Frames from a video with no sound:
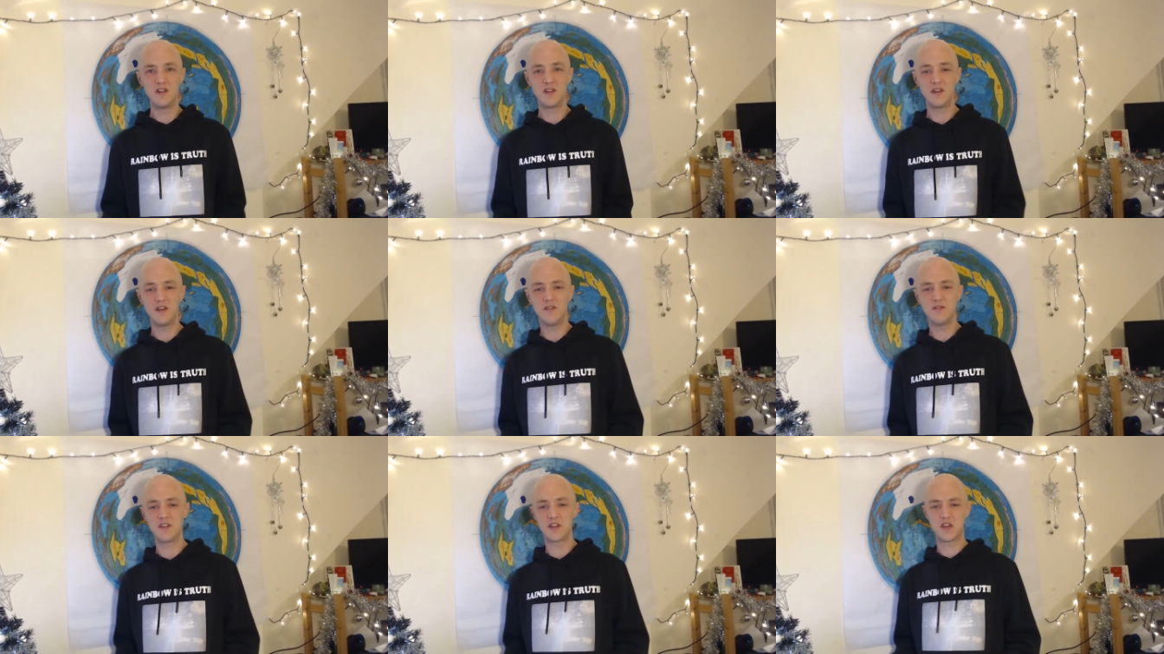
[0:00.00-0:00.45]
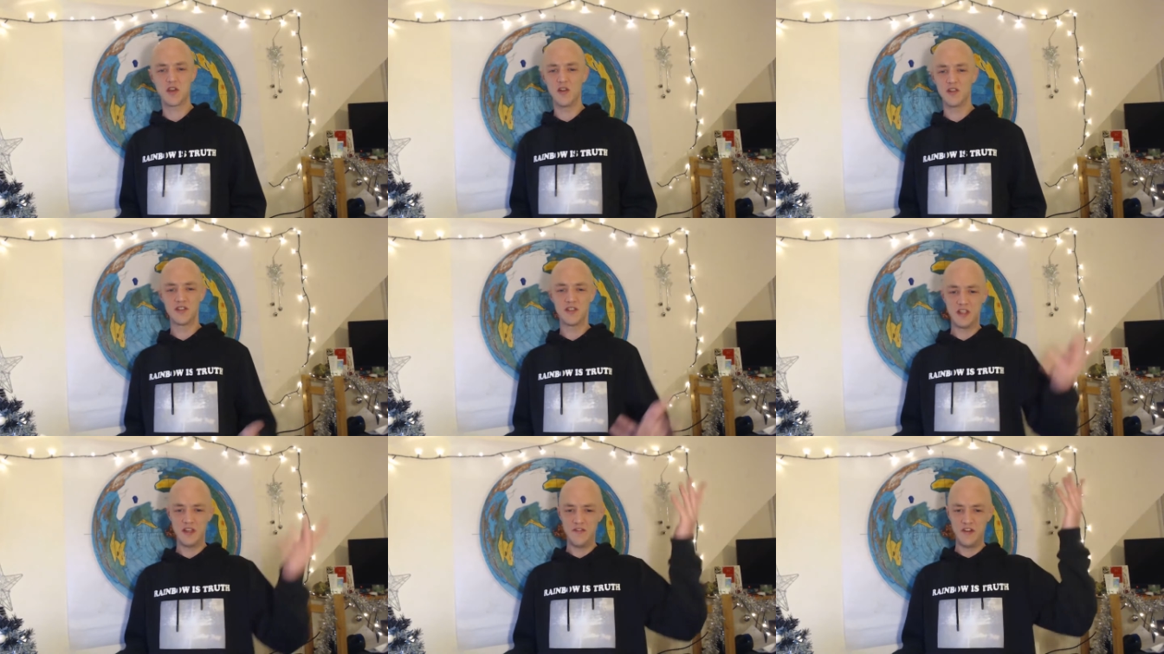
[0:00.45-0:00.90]
you know, the
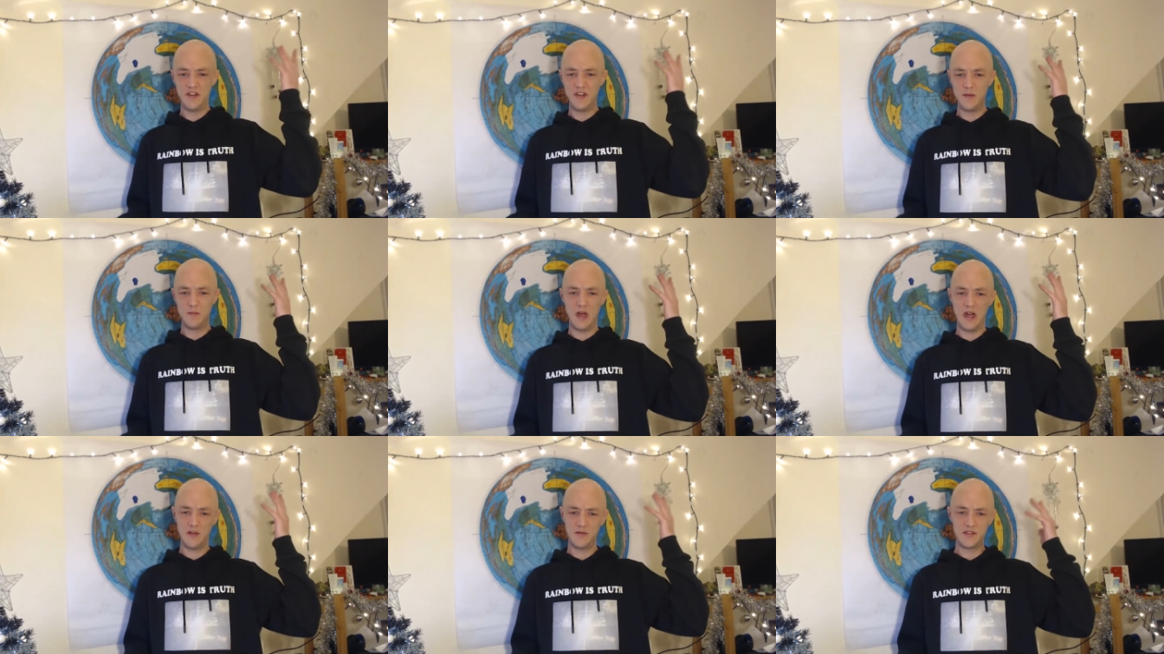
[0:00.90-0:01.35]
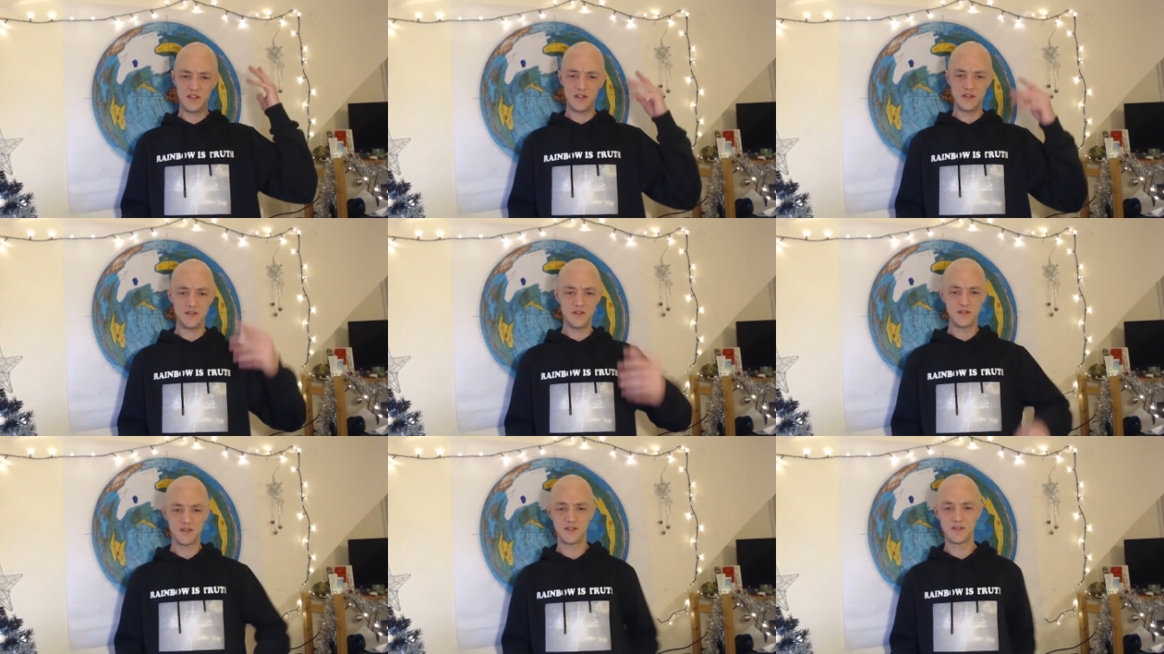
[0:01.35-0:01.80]
gods live in the
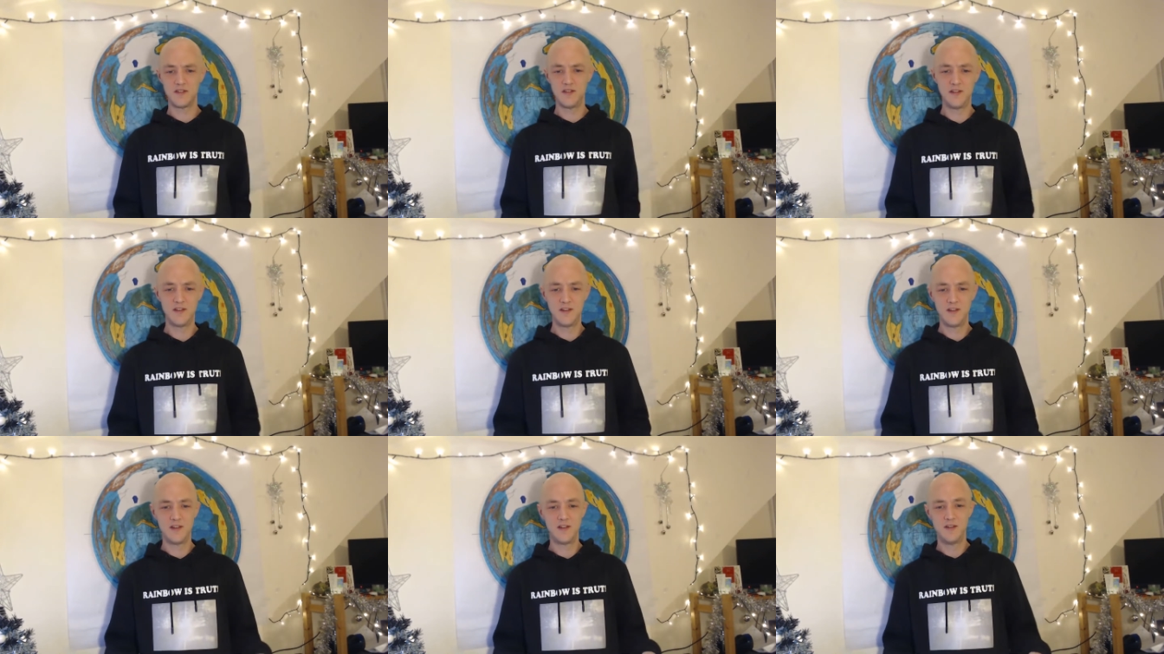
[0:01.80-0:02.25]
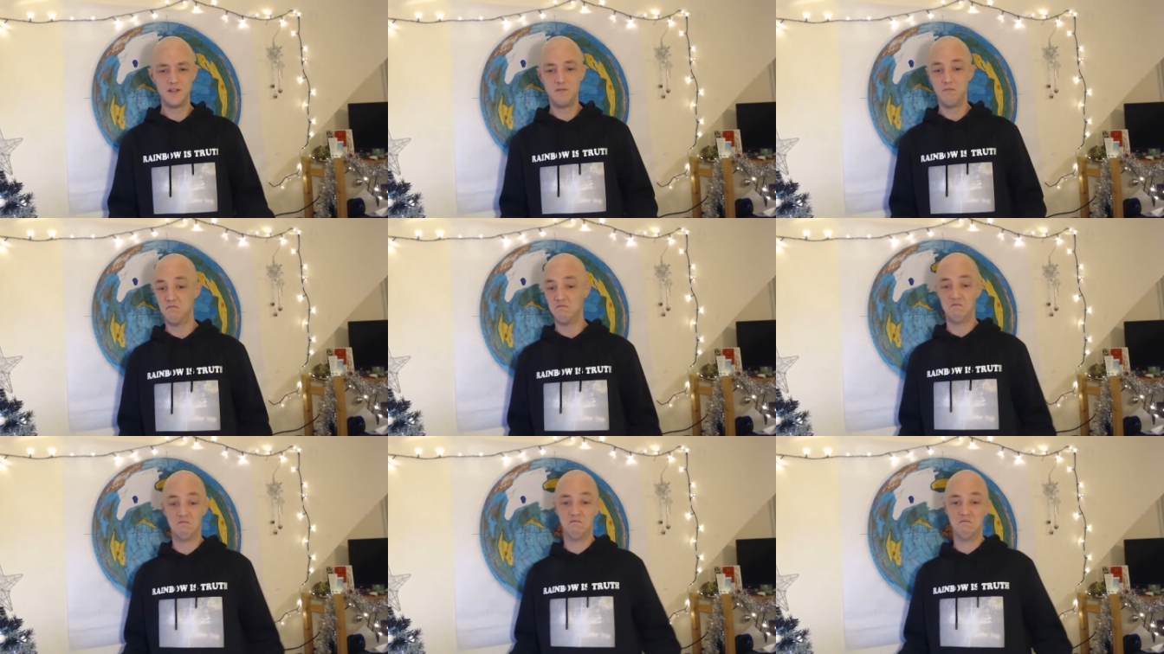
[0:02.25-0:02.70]
mountains.
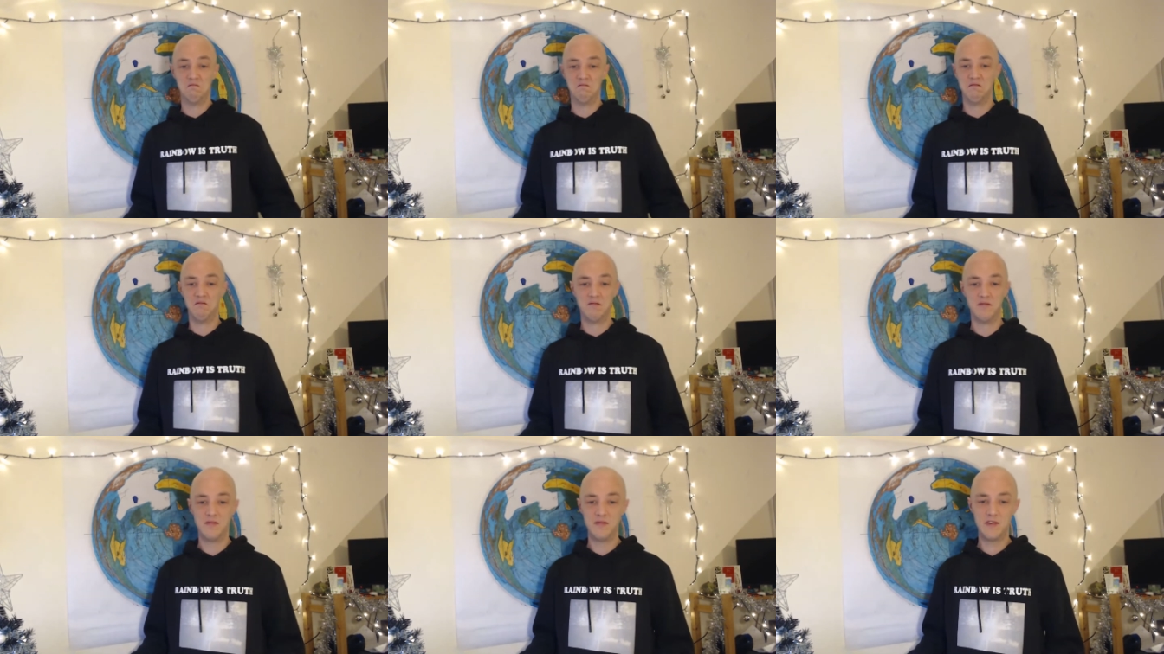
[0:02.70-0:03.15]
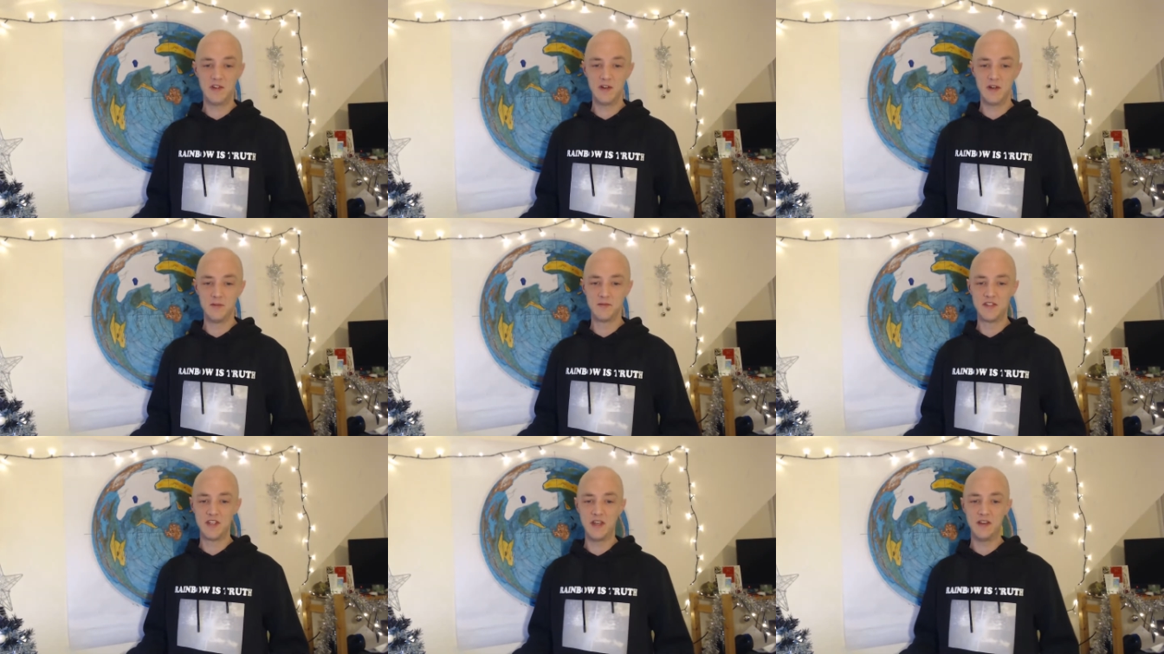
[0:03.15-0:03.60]
You
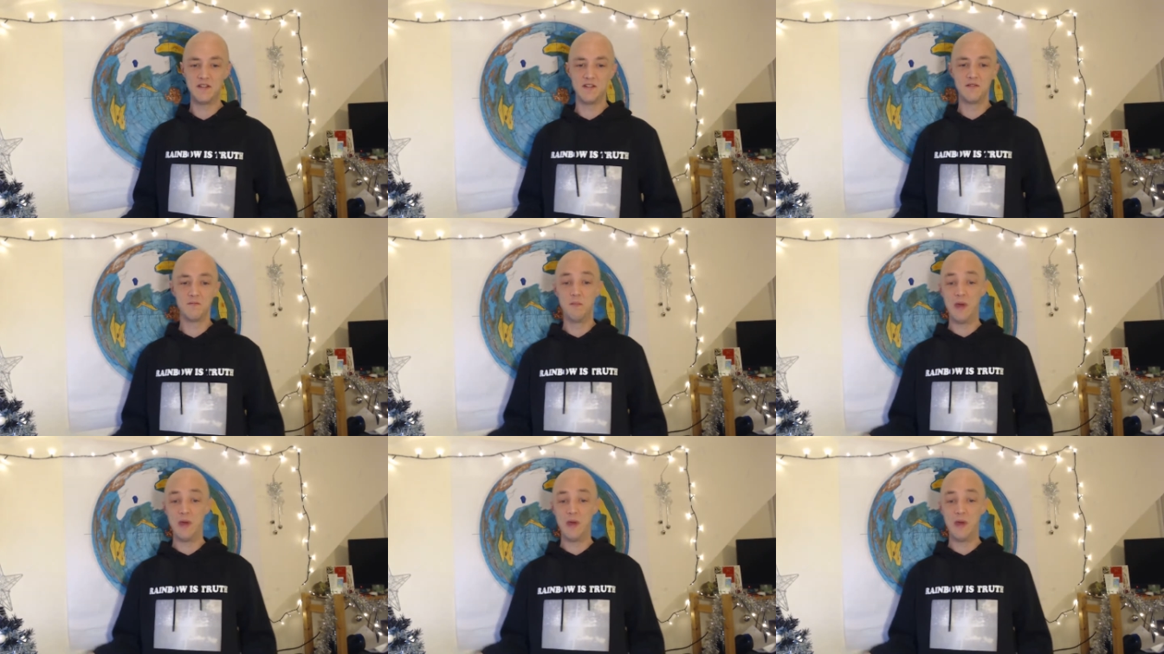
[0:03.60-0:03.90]
know what I'm saying?